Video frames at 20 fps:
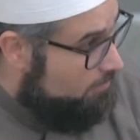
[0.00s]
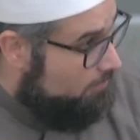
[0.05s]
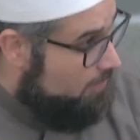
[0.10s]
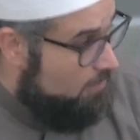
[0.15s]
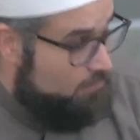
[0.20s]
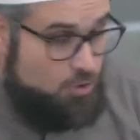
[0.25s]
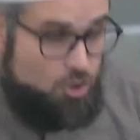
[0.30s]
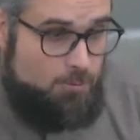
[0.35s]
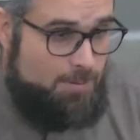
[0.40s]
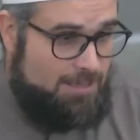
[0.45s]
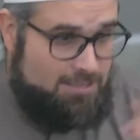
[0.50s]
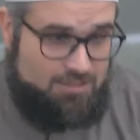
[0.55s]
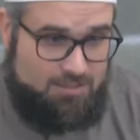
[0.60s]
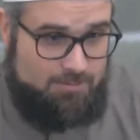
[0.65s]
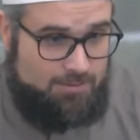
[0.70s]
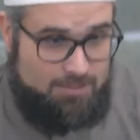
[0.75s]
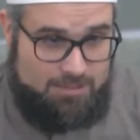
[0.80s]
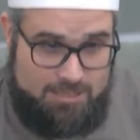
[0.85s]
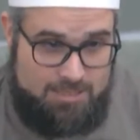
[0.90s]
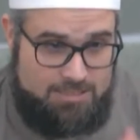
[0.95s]
If you go back to the
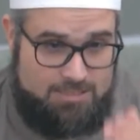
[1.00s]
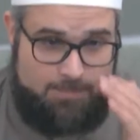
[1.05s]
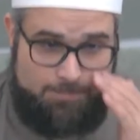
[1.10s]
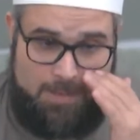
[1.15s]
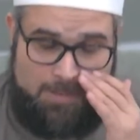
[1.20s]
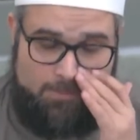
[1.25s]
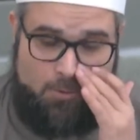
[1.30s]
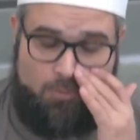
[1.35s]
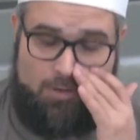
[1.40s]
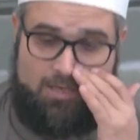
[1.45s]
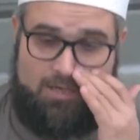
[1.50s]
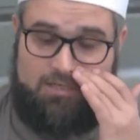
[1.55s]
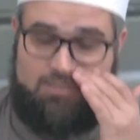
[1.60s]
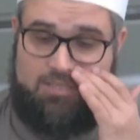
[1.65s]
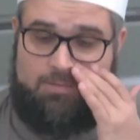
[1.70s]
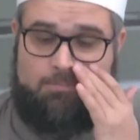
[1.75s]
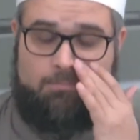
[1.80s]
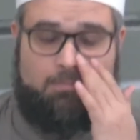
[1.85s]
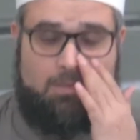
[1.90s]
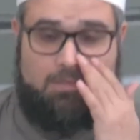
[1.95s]
Middle East, the people who get
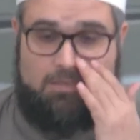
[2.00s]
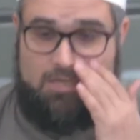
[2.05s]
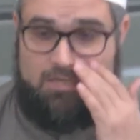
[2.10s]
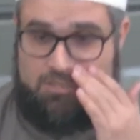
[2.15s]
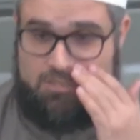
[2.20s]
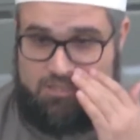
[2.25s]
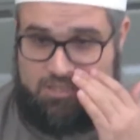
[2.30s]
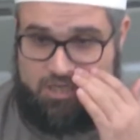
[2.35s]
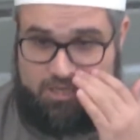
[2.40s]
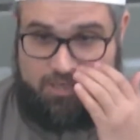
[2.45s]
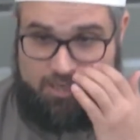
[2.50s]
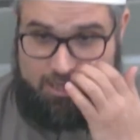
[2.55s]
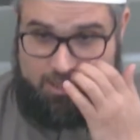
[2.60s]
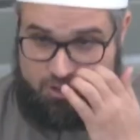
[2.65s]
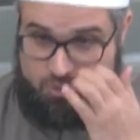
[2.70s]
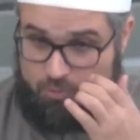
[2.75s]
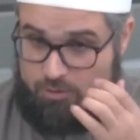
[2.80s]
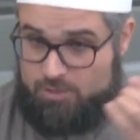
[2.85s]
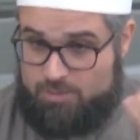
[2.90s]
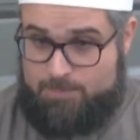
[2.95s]
into Sharia
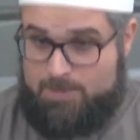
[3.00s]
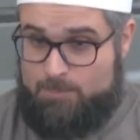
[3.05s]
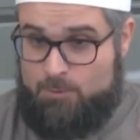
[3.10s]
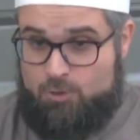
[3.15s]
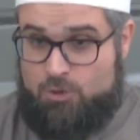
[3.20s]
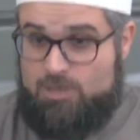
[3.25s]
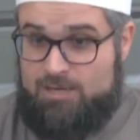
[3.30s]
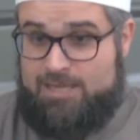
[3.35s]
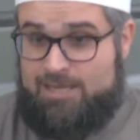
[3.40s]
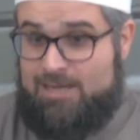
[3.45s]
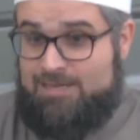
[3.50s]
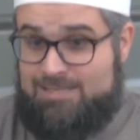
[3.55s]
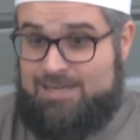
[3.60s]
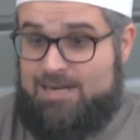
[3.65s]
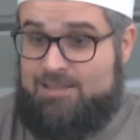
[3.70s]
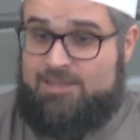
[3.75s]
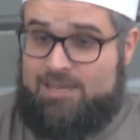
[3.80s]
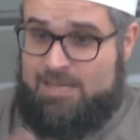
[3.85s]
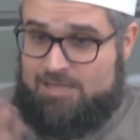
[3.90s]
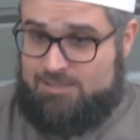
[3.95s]
school are the people who couldn't get into
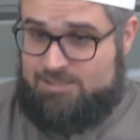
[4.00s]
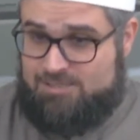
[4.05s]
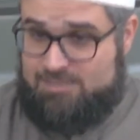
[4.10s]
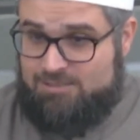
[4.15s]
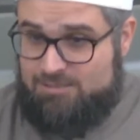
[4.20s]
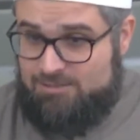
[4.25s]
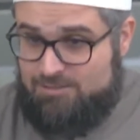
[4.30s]
anything else.